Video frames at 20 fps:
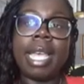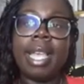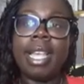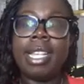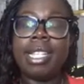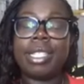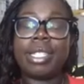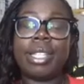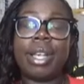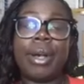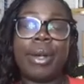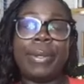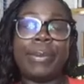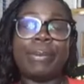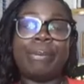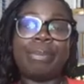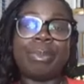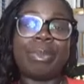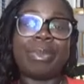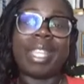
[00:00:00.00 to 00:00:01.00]
So
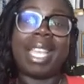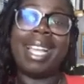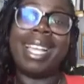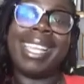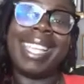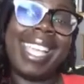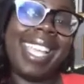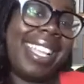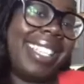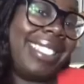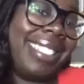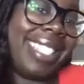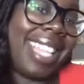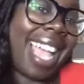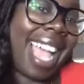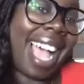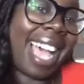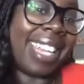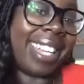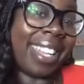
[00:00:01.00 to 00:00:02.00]
again,
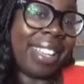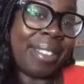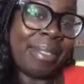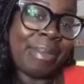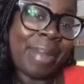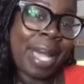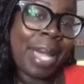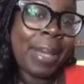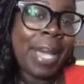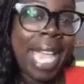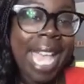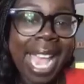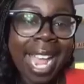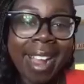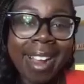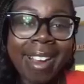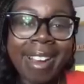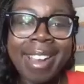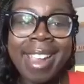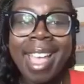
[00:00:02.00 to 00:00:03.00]
I love my
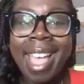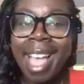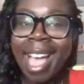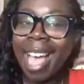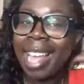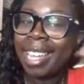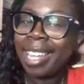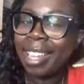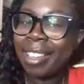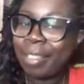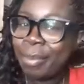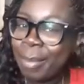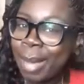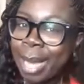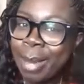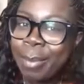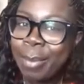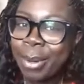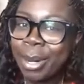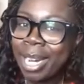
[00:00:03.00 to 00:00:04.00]
hair. I love my
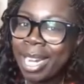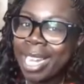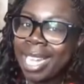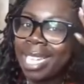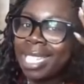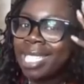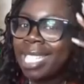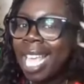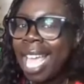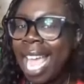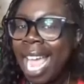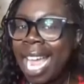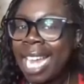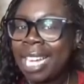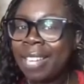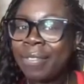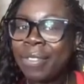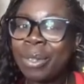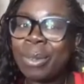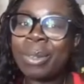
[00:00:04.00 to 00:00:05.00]
braids. And
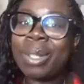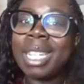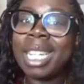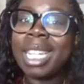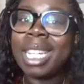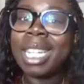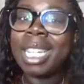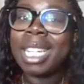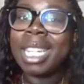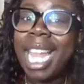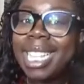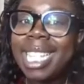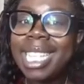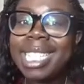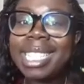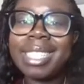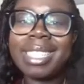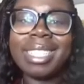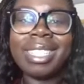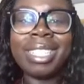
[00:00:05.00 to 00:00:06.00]
if you like
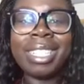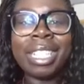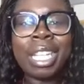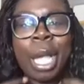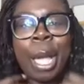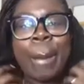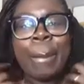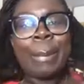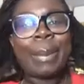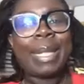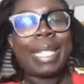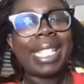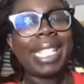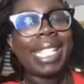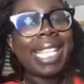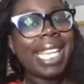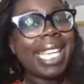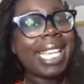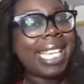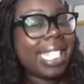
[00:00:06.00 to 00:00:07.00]
this look,
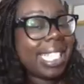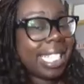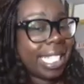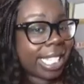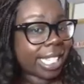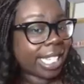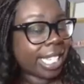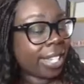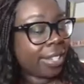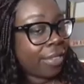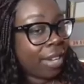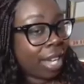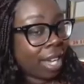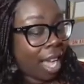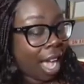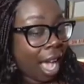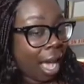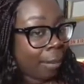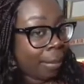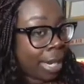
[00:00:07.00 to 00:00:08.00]
please leave a
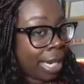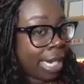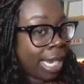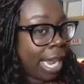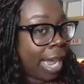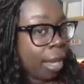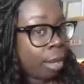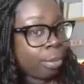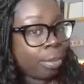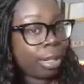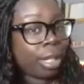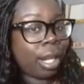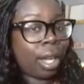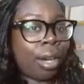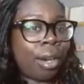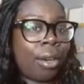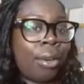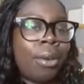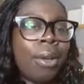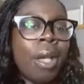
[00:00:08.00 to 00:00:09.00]
comment down
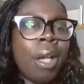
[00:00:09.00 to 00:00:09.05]
below.